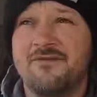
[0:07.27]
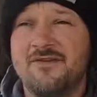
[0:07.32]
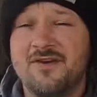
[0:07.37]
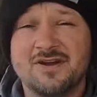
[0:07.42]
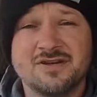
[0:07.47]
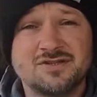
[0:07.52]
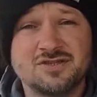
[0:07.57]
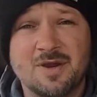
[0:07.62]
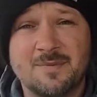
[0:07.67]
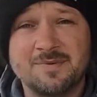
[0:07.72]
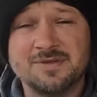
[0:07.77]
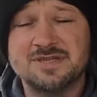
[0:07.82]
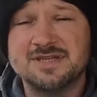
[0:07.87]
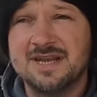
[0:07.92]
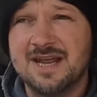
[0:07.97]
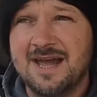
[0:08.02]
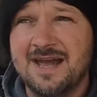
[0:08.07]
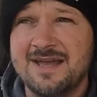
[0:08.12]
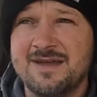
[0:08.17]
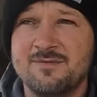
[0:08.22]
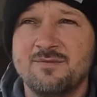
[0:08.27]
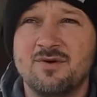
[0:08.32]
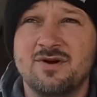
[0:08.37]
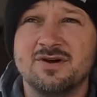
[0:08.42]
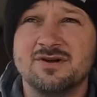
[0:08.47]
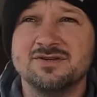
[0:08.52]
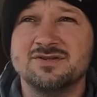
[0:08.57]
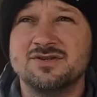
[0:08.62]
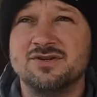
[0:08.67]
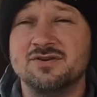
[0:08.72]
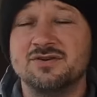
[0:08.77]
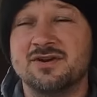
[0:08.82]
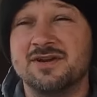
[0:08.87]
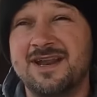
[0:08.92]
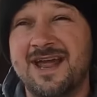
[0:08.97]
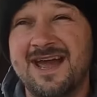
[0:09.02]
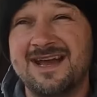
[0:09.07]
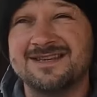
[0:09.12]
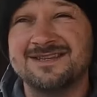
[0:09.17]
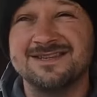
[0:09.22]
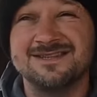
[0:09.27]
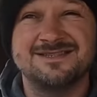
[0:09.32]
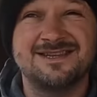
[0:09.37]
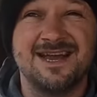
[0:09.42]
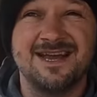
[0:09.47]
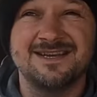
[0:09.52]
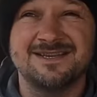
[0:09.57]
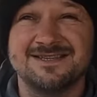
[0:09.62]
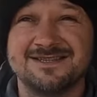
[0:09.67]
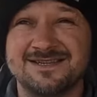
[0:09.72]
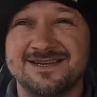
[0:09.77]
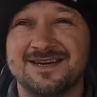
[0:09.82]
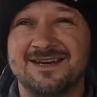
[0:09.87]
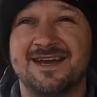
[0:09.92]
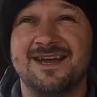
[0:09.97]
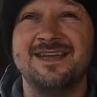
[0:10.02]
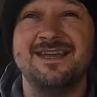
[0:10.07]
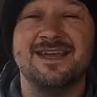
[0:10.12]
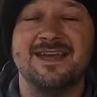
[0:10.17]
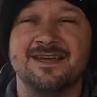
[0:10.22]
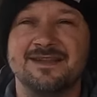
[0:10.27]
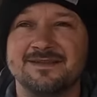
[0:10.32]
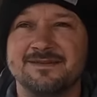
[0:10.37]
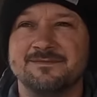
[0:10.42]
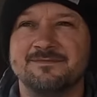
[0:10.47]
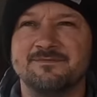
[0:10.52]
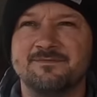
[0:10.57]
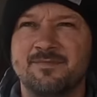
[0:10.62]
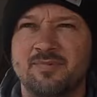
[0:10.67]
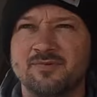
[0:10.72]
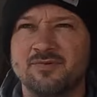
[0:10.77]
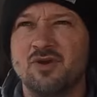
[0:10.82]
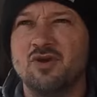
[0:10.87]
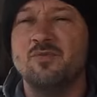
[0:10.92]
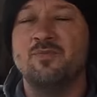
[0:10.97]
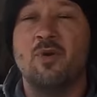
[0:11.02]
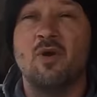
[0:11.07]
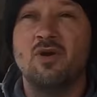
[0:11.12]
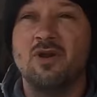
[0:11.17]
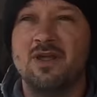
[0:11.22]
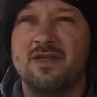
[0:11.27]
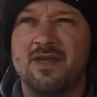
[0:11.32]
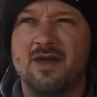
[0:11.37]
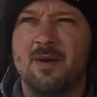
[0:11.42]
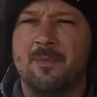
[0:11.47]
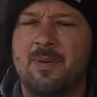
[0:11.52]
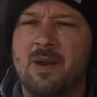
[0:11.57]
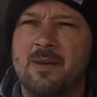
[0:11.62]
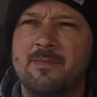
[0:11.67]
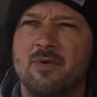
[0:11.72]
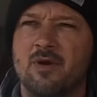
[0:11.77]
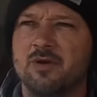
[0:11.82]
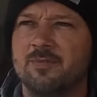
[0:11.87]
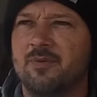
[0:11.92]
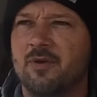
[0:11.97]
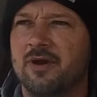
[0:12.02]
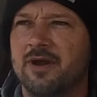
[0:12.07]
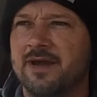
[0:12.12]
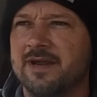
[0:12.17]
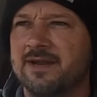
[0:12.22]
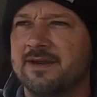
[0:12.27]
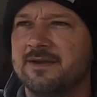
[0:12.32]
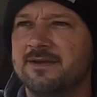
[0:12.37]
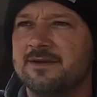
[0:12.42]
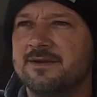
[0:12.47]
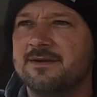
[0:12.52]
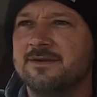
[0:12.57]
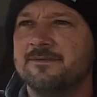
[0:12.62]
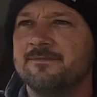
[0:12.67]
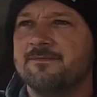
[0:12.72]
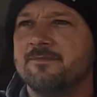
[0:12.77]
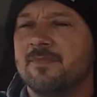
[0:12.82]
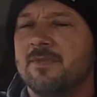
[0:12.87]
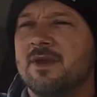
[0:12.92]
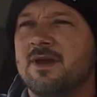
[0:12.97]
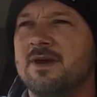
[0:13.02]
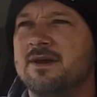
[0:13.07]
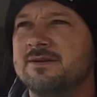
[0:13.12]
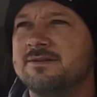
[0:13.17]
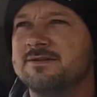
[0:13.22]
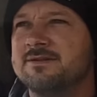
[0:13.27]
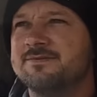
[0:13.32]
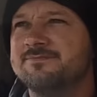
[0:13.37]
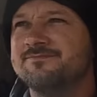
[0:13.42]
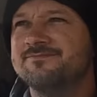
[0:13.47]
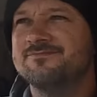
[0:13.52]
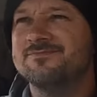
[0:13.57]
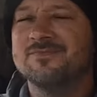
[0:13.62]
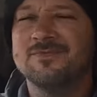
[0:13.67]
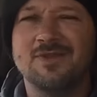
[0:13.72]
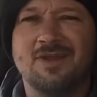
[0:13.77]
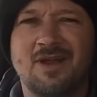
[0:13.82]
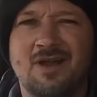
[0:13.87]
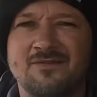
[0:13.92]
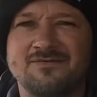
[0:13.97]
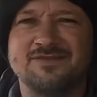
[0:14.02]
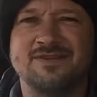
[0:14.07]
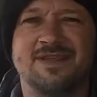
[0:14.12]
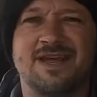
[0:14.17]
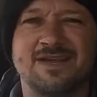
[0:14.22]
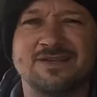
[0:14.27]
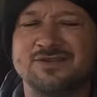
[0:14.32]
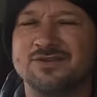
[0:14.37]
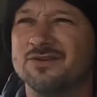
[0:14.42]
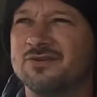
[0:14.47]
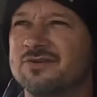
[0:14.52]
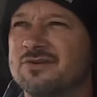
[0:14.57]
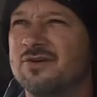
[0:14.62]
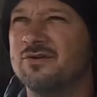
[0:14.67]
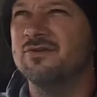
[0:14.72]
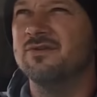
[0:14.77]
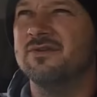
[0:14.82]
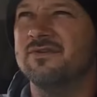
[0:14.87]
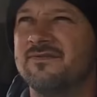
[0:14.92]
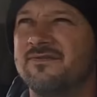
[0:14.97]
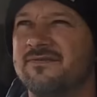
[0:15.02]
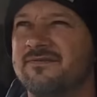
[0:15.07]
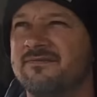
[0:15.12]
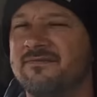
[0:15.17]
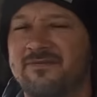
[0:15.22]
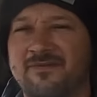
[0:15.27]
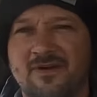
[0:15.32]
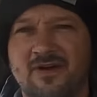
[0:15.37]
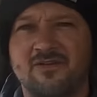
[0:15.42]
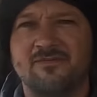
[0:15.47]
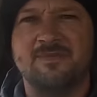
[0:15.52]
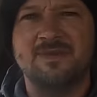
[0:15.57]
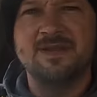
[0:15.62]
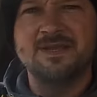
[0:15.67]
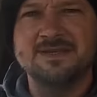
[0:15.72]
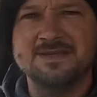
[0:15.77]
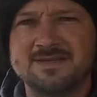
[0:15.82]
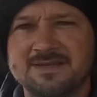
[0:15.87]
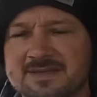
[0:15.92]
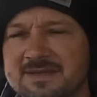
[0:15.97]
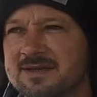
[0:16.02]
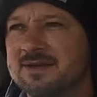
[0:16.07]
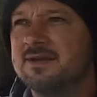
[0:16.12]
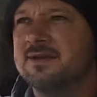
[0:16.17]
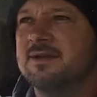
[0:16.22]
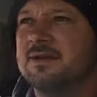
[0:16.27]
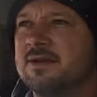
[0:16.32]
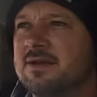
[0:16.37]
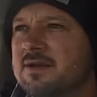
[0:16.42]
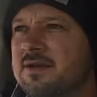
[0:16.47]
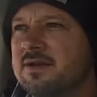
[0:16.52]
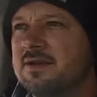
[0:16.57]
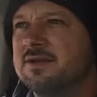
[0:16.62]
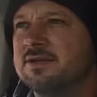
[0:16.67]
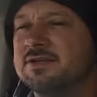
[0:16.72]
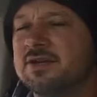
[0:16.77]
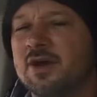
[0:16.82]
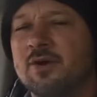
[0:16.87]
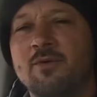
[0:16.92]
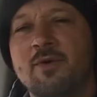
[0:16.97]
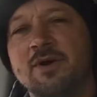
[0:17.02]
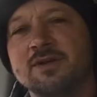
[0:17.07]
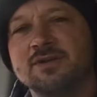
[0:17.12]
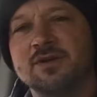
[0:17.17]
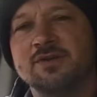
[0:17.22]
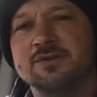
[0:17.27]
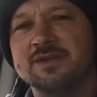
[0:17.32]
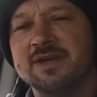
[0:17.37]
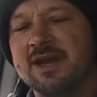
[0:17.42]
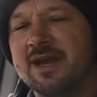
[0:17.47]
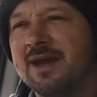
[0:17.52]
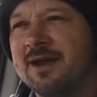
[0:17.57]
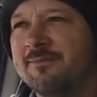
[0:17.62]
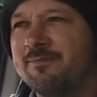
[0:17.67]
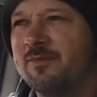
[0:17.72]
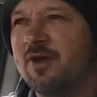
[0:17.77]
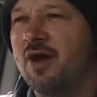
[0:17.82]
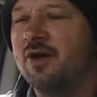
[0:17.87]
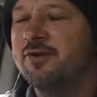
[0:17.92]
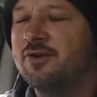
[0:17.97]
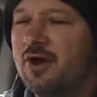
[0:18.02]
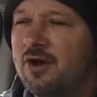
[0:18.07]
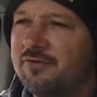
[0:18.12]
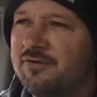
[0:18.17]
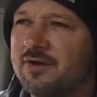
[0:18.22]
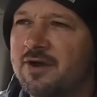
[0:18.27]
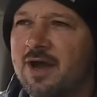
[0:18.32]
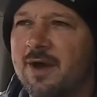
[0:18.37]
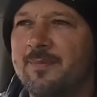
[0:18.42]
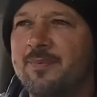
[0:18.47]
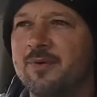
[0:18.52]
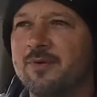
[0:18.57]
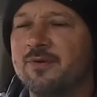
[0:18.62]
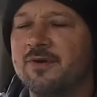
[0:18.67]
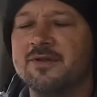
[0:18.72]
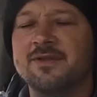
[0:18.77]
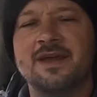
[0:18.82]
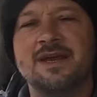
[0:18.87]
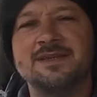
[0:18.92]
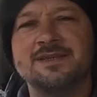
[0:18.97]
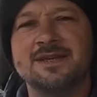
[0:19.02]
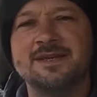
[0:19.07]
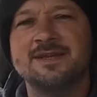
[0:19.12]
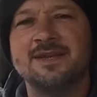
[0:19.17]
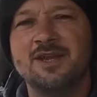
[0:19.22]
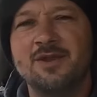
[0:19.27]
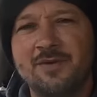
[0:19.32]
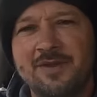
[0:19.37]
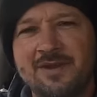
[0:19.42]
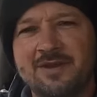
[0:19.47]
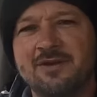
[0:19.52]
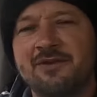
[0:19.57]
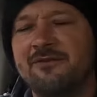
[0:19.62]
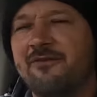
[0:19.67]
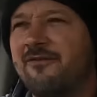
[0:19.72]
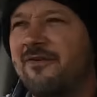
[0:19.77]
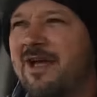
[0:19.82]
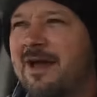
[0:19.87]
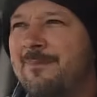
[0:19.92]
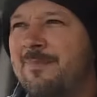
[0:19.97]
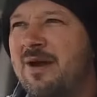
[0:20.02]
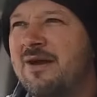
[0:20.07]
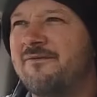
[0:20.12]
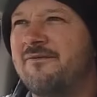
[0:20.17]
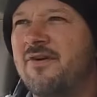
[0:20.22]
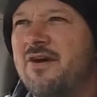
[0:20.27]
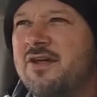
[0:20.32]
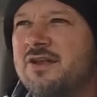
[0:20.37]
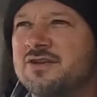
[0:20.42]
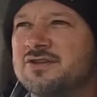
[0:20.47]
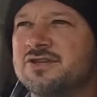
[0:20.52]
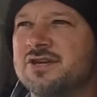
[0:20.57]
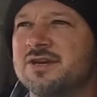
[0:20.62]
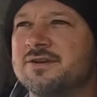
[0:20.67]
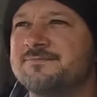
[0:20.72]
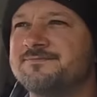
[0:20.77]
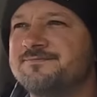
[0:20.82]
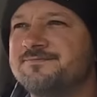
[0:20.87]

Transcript: first job of today was to connect and test heating, a new boiler that a plumber had put in, and obviously that took all of 5 minutes. So whilst I was there, I know the couple and they said, "Are you any good at flat pack furniture?"